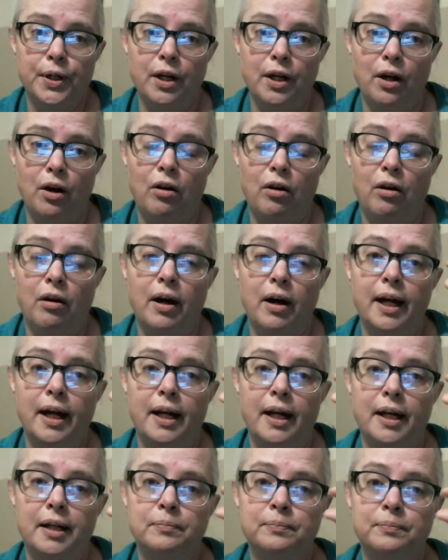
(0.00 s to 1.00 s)

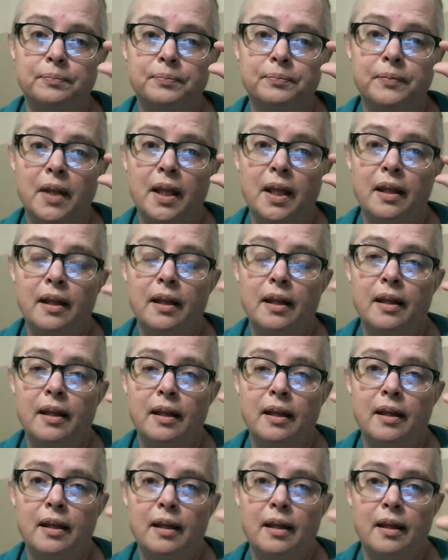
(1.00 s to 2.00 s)
on
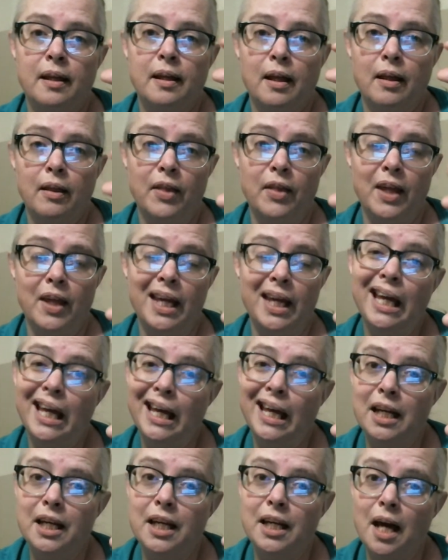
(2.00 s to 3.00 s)
the
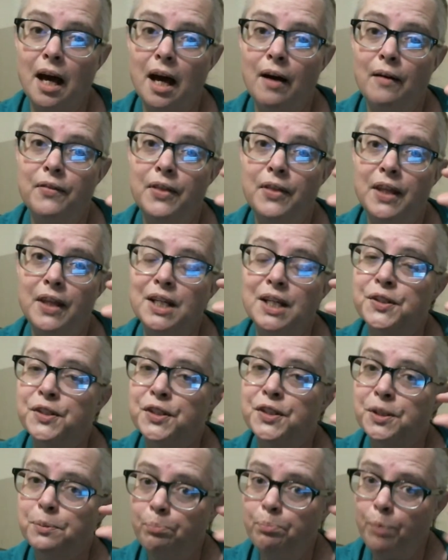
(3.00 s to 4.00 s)
end of these
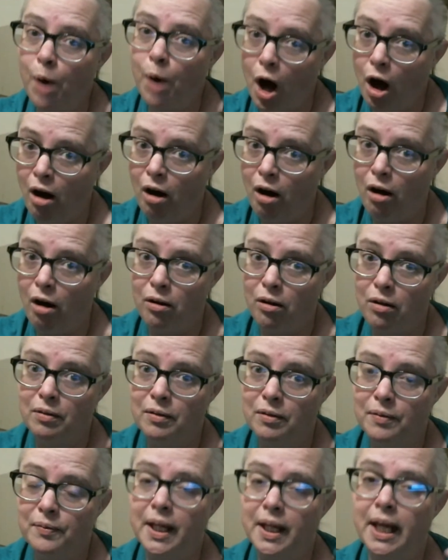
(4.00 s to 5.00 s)
small
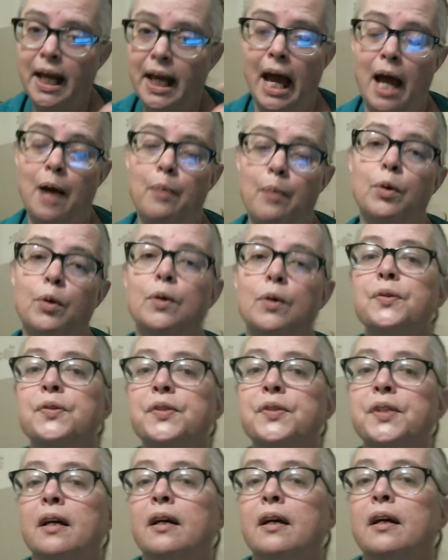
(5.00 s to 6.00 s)
cables
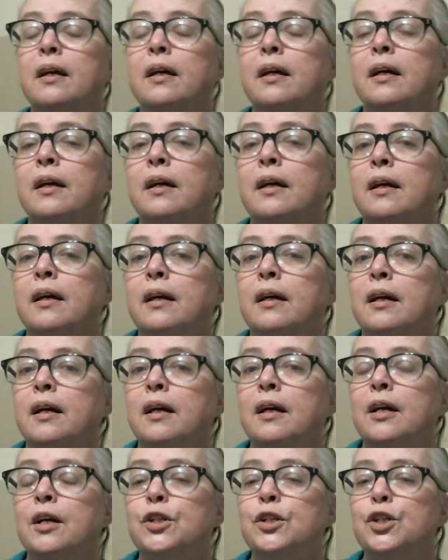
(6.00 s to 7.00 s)

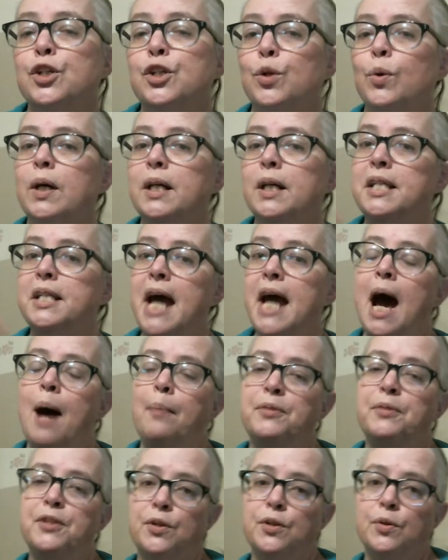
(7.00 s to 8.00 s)
to
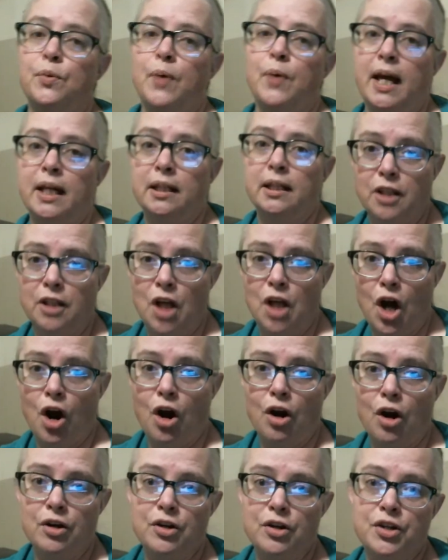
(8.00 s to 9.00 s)
adapt to a
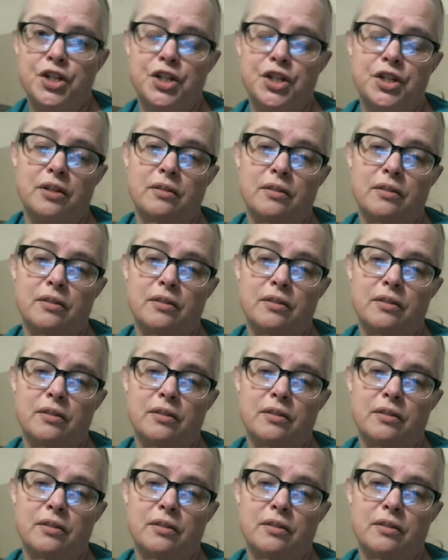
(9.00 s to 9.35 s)
large